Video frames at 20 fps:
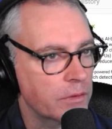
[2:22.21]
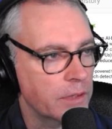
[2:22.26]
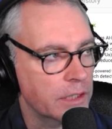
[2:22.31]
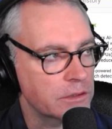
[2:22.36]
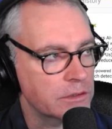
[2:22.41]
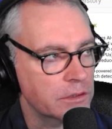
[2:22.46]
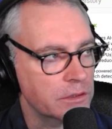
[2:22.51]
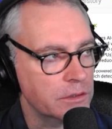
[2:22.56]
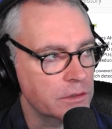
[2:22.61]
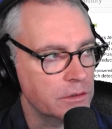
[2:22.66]
and
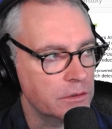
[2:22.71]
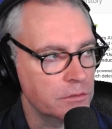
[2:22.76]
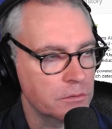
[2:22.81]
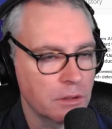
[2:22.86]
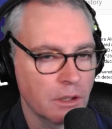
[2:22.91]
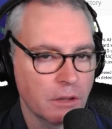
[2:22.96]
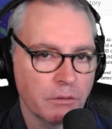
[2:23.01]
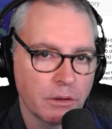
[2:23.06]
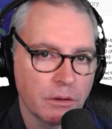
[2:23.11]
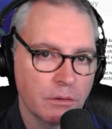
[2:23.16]
that's the
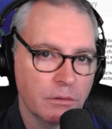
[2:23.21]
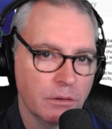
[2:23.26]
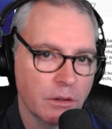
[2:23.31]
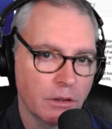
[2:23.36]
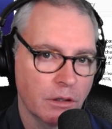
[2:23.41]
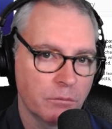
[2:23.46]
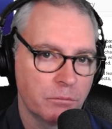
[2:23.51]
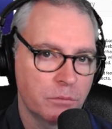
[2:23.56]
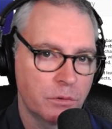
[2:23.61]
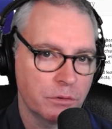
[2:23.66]
U R L,
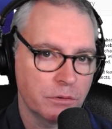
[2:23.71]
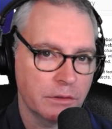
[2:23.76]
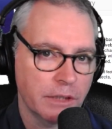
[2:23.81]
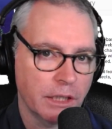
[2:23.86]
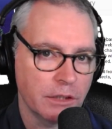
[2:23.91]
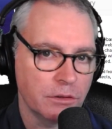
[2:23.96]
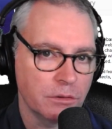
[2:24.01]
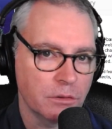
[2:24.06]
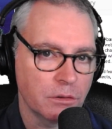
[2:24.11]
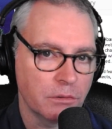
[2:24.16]
and I'll put
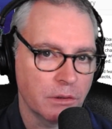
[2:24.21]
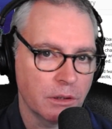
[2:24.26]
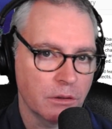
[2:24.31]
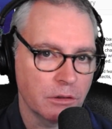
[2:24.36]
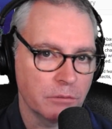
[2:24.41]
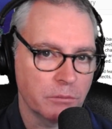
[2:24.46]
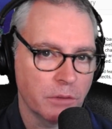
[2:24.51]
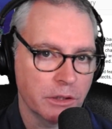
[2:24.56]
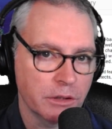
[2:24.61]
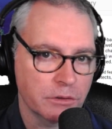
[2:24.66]
that U R
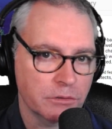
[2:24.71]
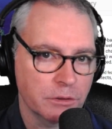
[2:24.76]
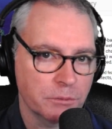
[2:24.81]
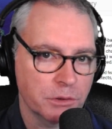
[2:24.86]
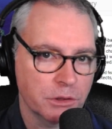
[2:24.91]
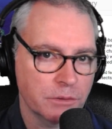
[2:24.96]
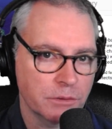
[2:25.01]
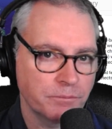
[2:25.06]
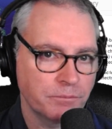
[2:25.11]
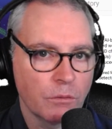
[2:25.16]
L in my
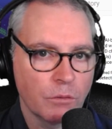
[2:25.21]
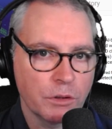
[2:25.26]
description.